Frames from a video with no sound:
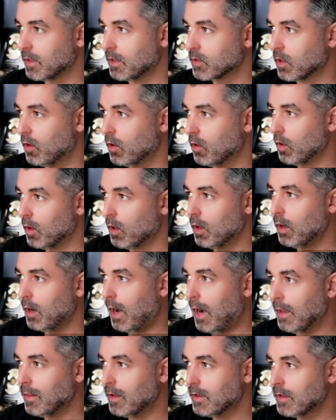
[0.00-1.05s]
So
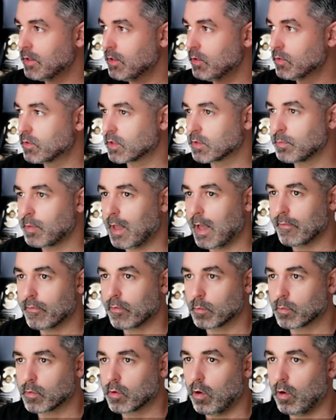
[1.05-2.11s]
I like to use this
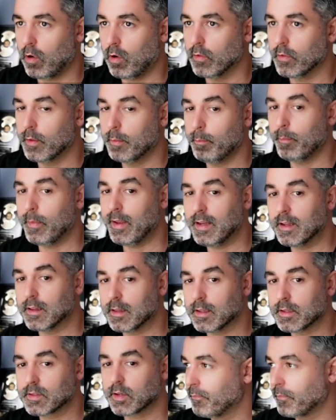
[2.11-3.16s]
platform called Media
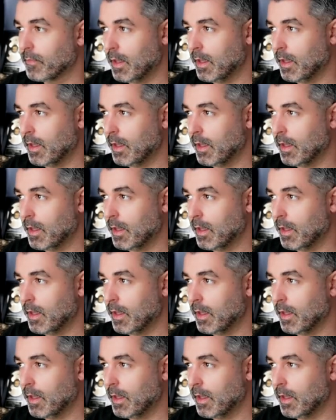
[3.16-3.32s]
Lister.